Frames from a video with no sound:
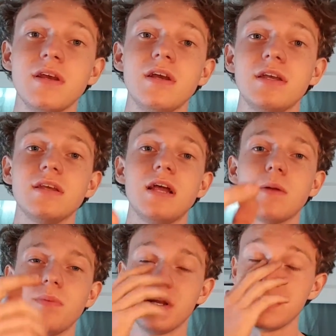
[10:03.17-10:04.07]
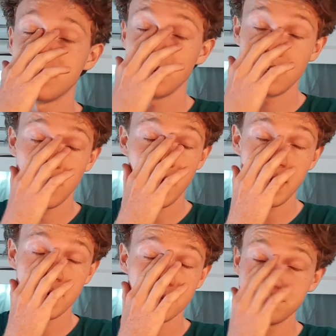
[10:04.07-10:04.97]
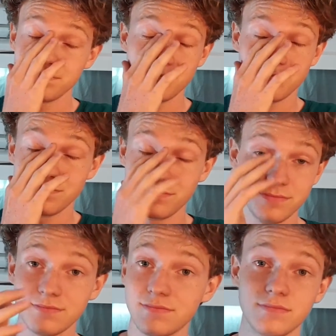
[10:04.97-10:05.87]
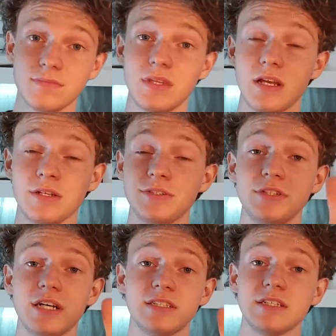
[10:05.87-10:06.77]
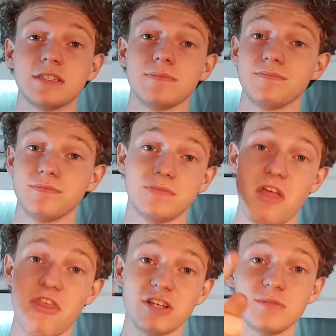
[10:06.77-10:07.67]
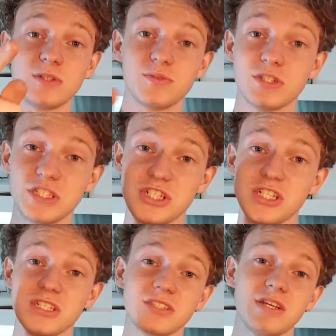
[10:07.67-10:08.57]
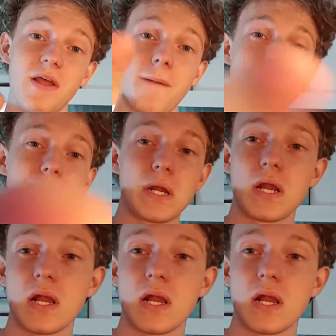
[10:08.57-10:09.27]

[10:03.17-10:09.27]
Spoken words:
hit the like button, and I'll see you guys next time. Thanks so much for watching. Cheers.